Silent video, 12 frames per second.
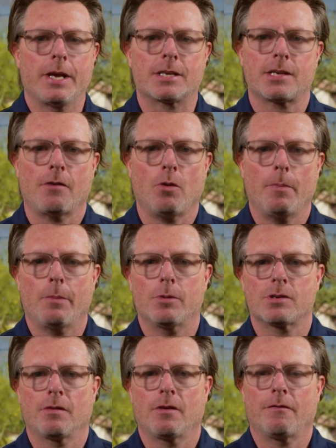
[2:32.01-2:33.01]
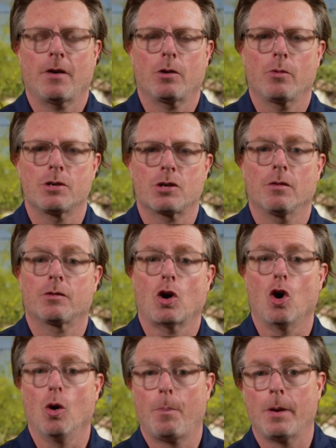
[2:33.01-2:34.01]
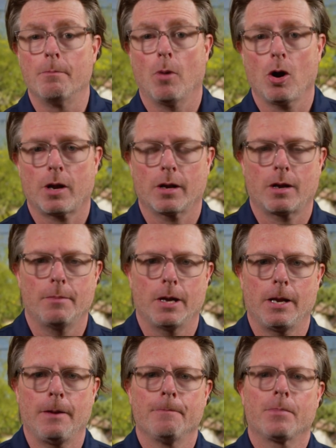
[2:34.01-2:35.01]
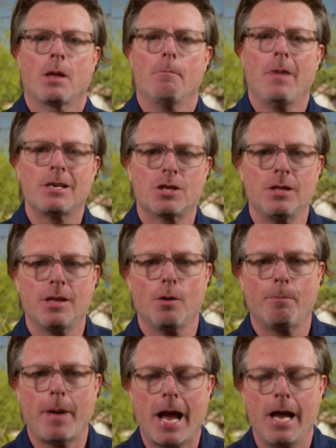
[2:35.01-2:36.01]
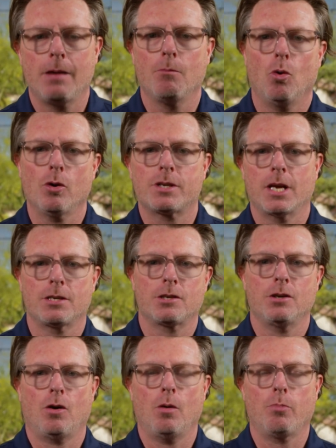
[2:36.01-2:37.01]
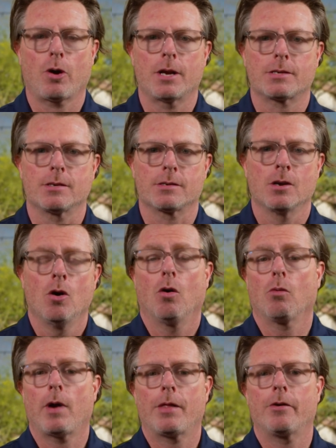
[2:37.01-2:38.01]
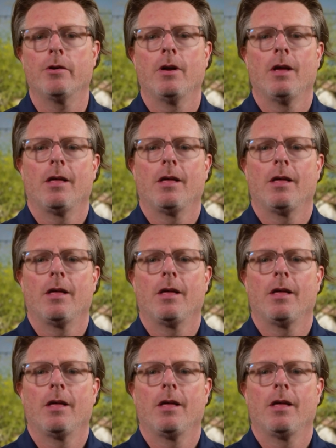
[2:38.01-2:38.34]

several members of the Federal Reserve's Open Market Committee mentioned they're paying more attention to home prices, or rather,